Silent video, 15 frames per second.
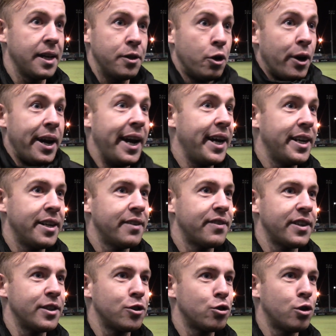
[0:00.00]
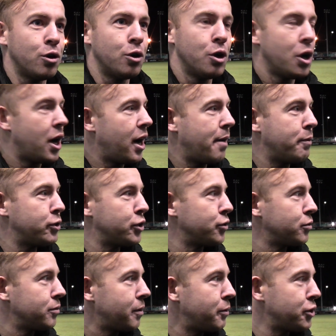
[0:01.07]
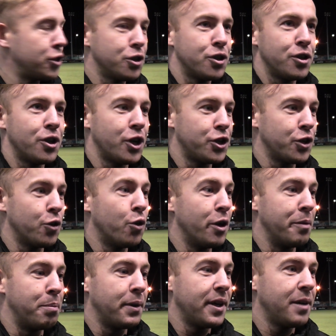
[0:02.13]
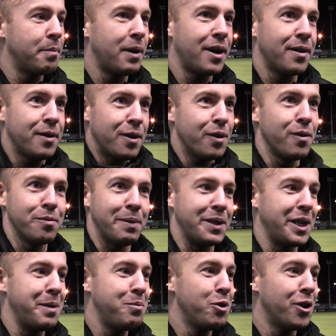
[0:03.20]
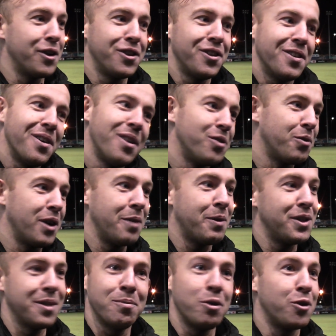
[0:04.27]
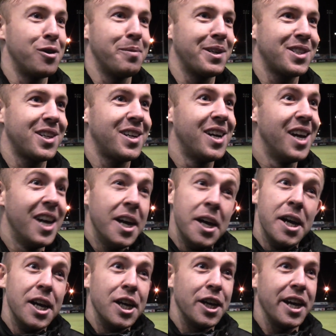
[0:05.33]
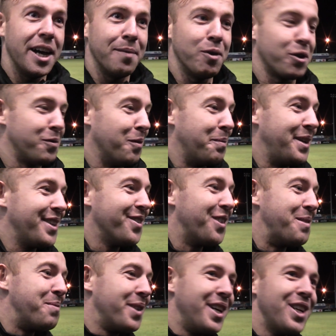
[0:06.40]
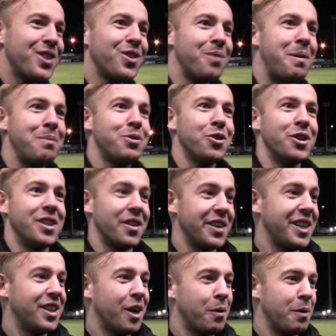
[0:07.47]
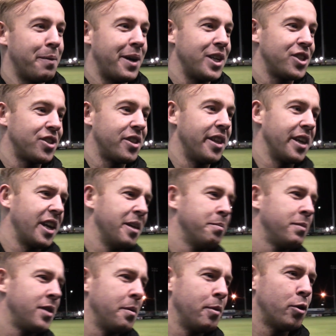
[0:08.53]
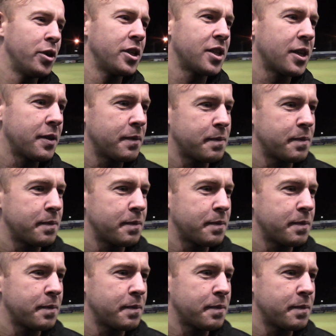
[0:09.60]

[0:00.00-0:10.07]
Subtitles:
not eating anything, so I wasn't touch and go to play, but it was my debut, and it's one of the ones I'm not going to miss it. I'm not coming up here not to play, so I'm absolutely delighted how I managed the game, to be honest.